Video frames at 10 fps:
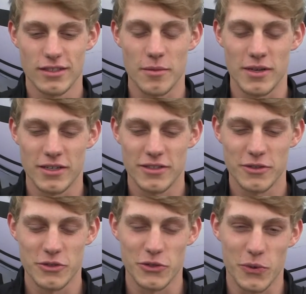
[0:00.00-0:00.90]
I mean,
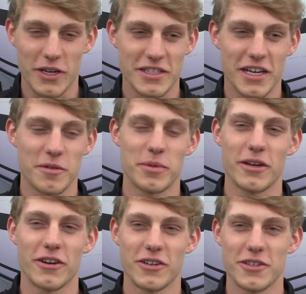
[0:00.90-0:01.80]
it was a 20-second
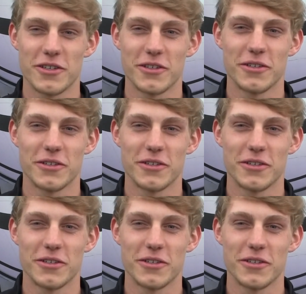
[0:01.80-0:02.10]
PR, so.